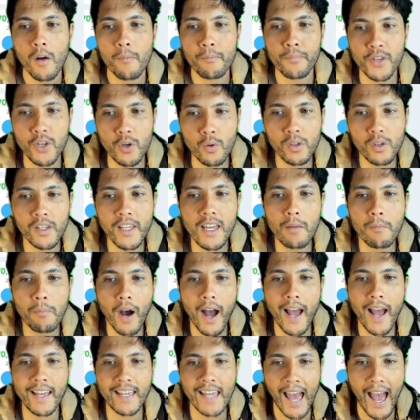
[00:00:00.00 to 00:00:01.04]
purely
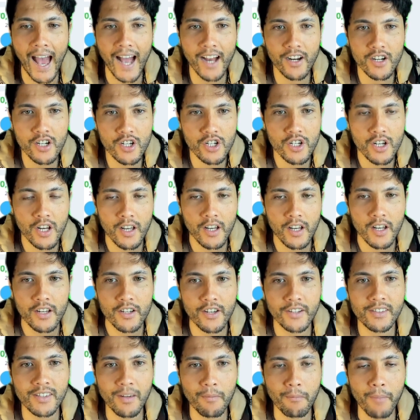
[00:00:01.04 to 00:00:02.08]
by cash
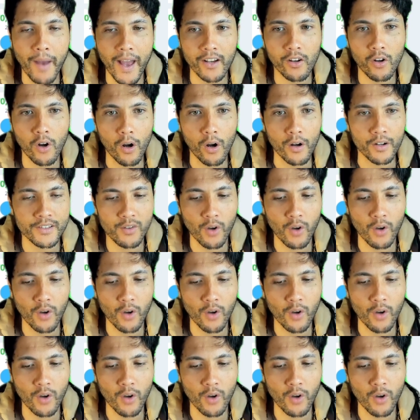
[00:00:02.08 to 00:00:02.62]
just in Bangkok.